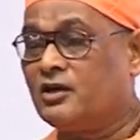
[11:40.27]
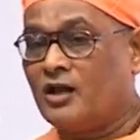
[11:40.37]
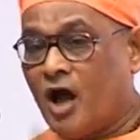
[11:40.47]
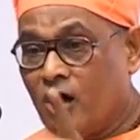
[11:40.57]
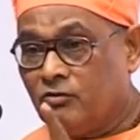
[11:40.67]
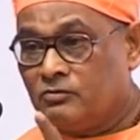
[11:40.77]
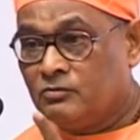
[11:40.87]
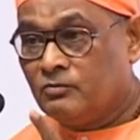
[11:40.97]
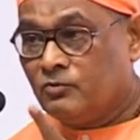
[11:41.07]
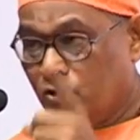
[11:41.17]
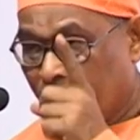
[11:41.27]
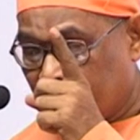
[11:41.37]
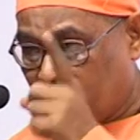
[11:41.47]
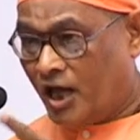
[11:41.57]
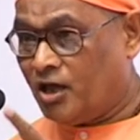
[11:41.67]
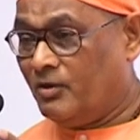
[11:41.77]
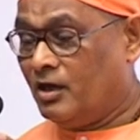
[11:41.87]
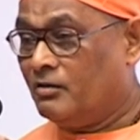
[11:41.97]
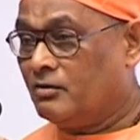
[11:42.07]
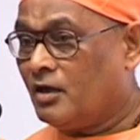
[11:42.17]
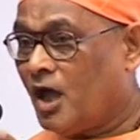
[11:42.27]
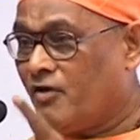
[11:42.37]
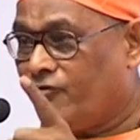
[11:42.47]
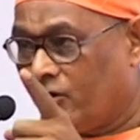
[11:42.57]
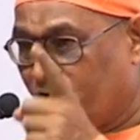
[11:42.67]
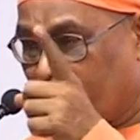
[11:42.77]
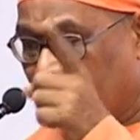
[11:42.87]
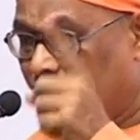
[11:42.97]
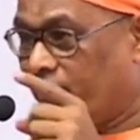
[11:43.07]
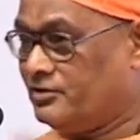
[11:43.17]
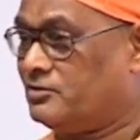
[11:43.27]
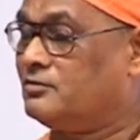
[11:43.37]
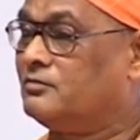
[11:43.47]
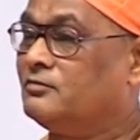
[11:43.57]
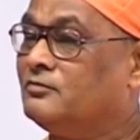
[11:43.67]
now you must thank me. I have followed your advice.